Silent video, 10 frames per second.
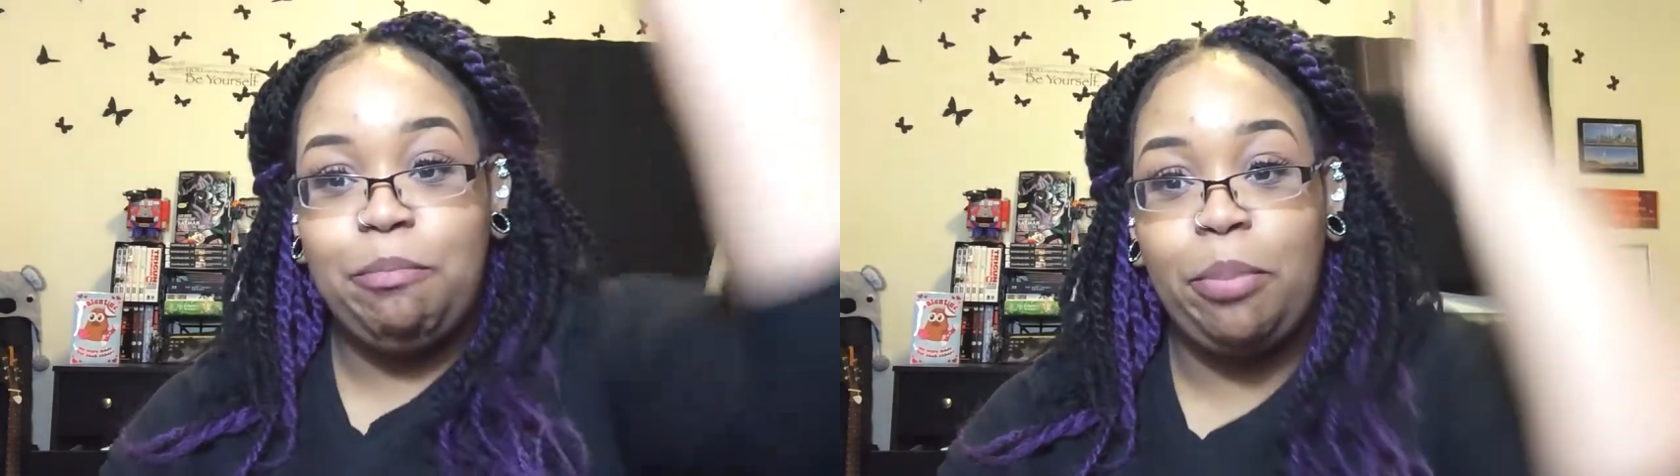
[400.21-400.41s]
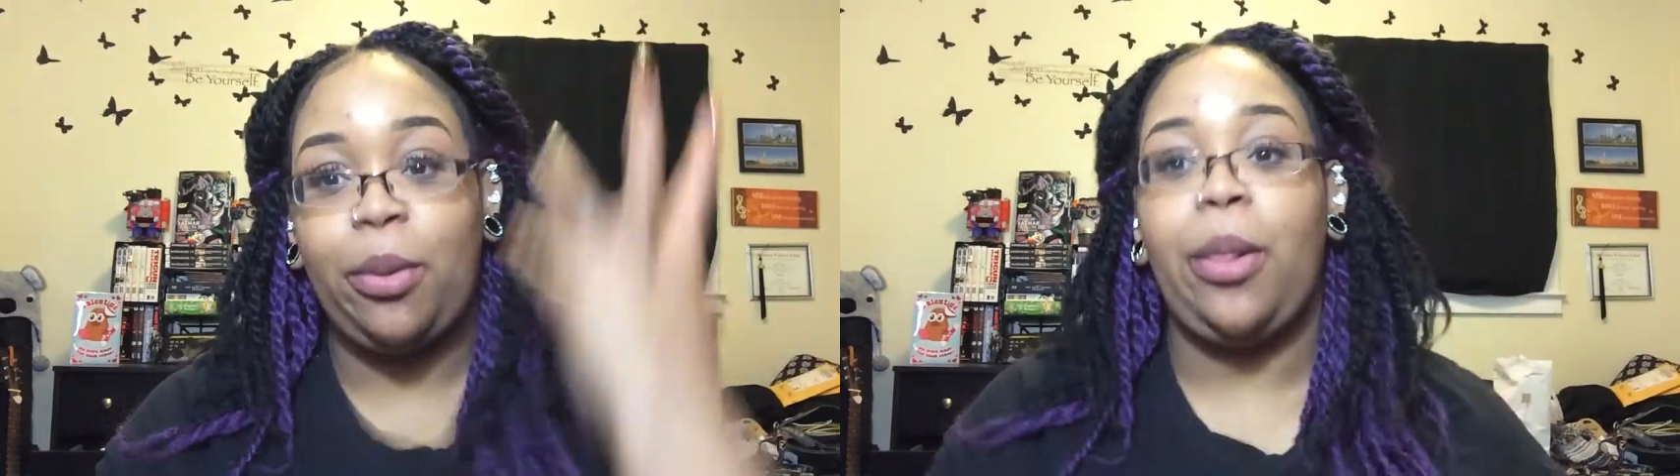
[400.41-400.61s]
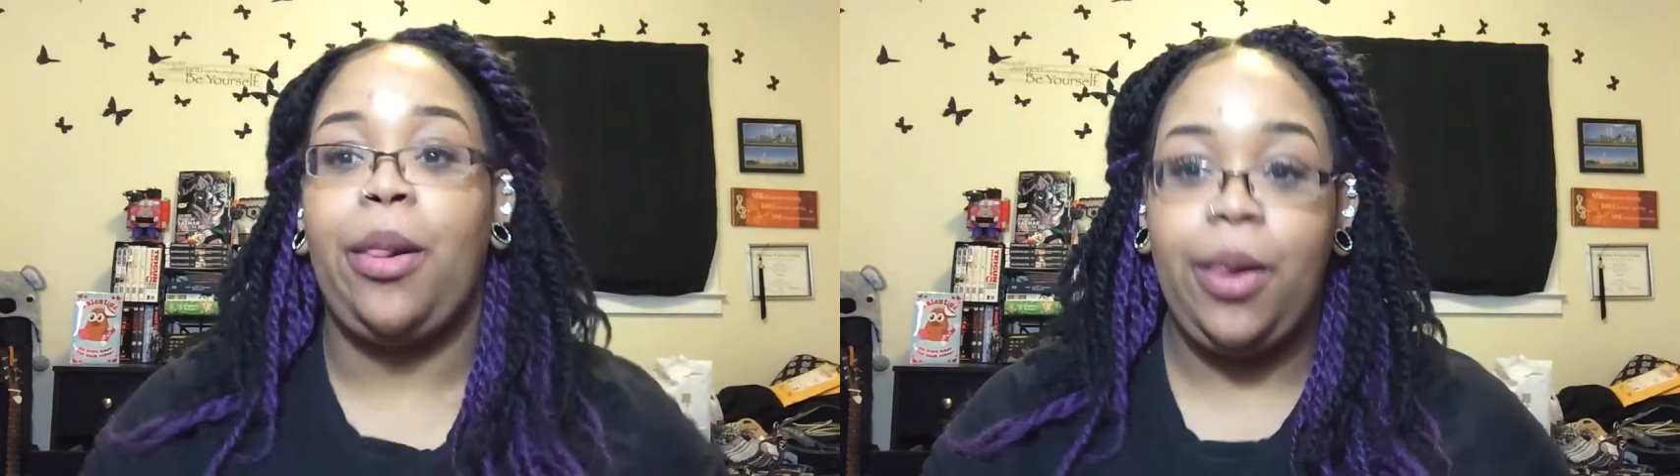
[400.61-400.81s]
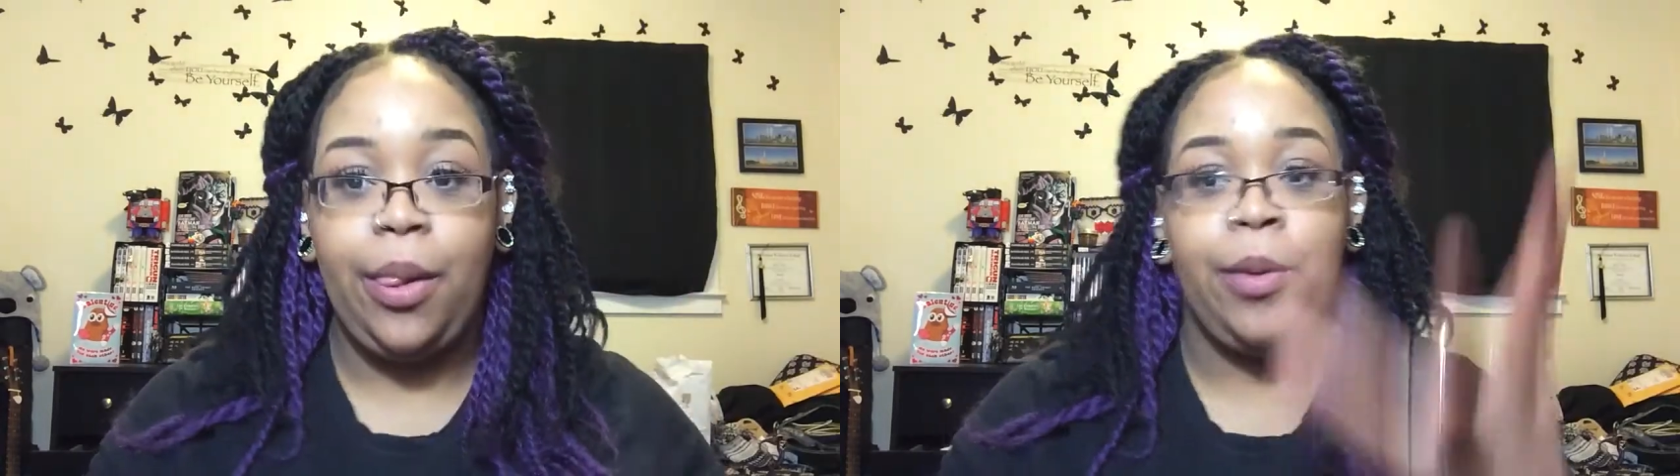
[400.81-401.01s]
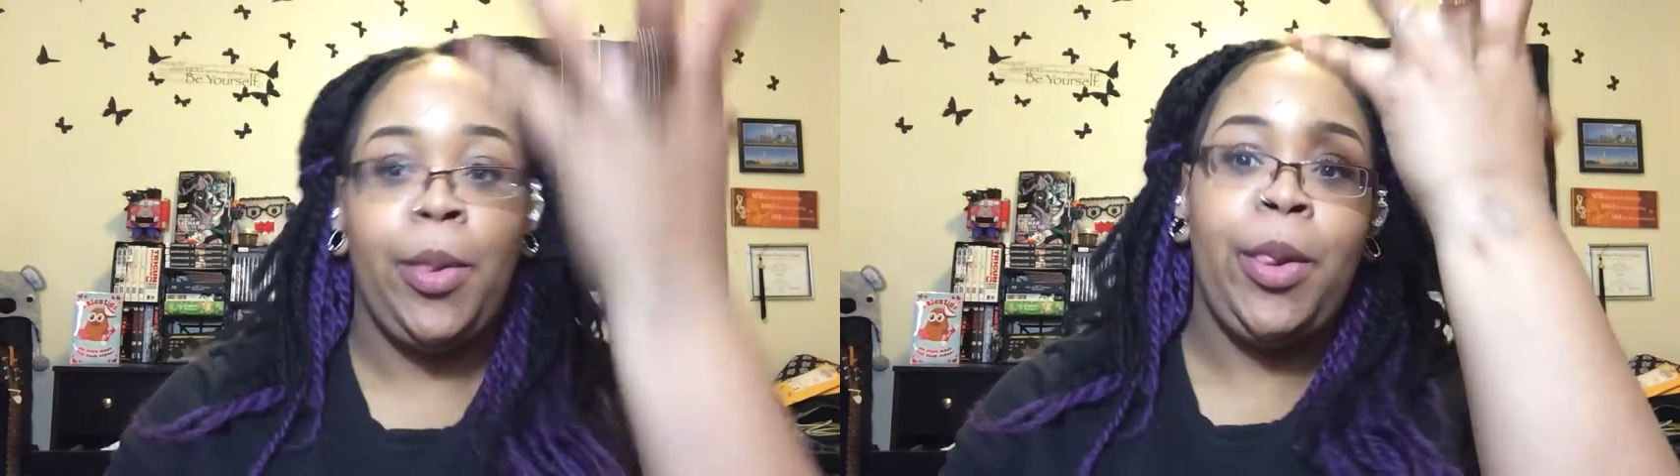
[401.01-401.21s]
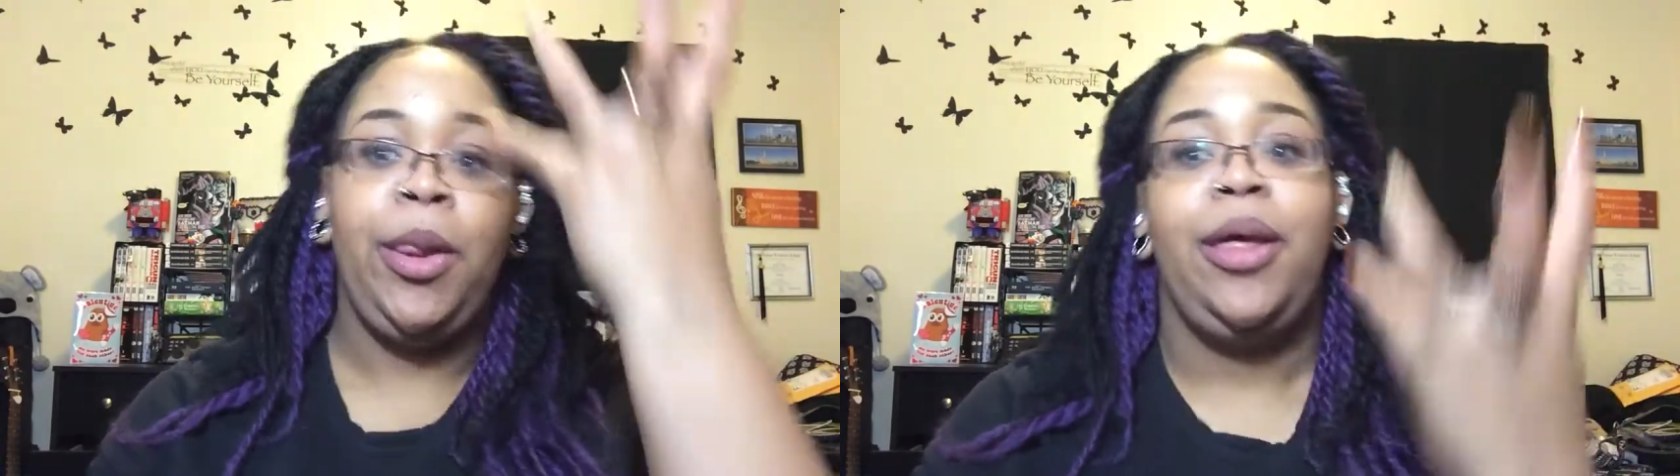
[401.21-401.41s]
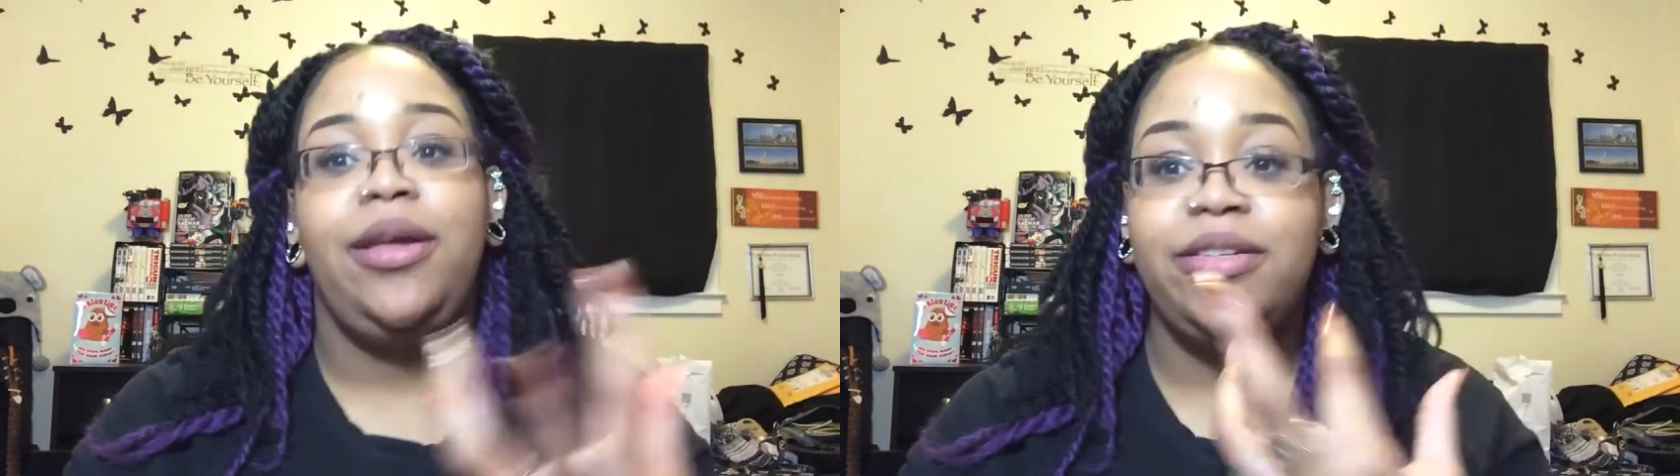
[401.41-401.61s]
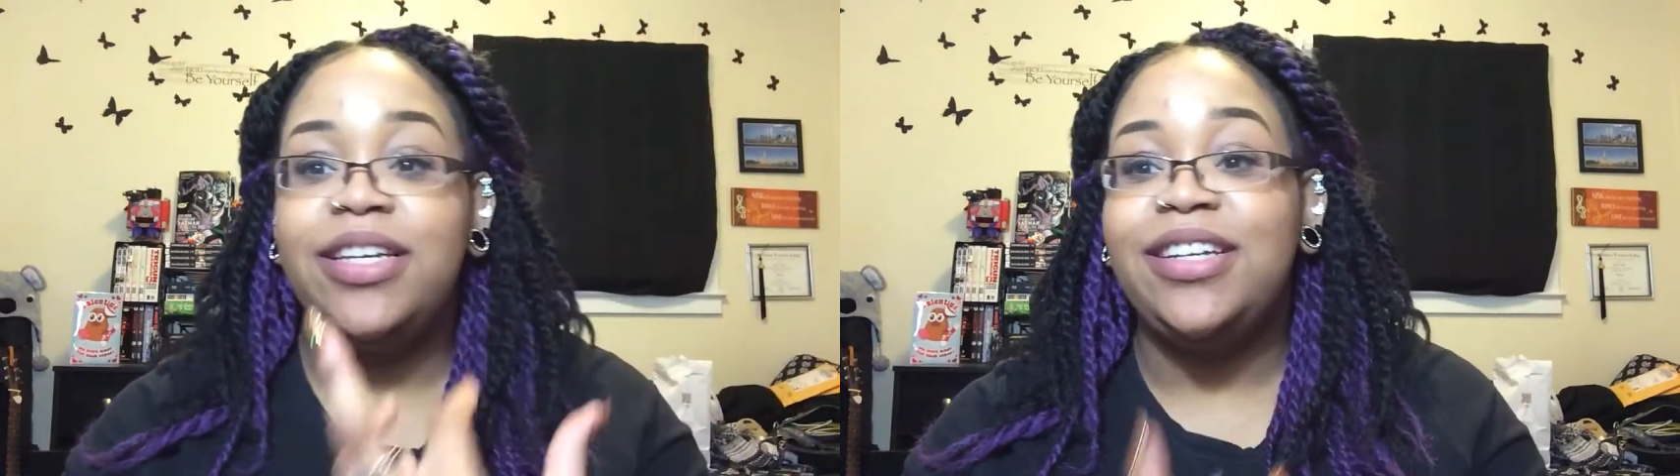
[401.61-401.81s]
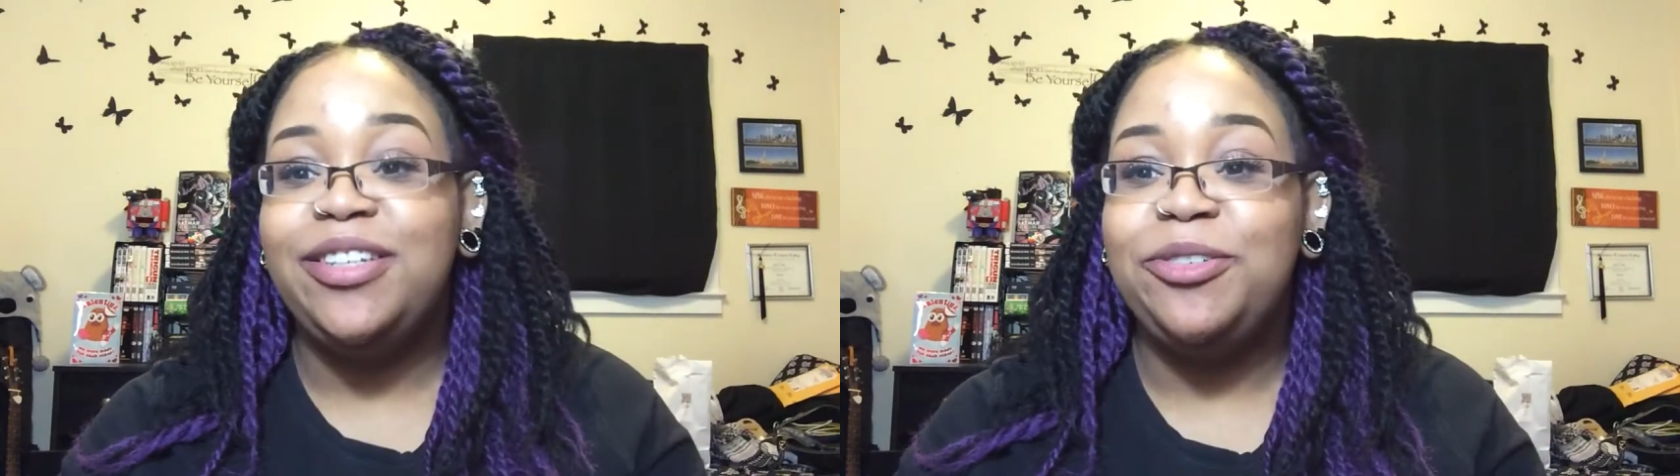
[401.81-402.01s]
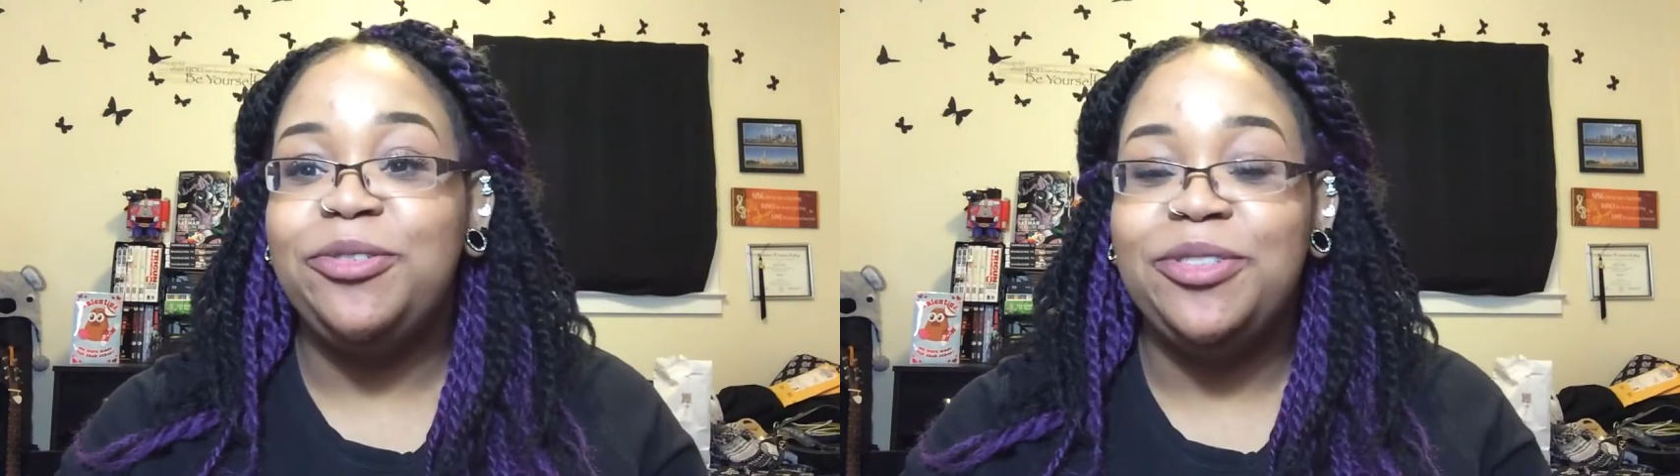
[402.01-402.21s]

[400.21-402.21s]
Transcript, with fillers: it was like a little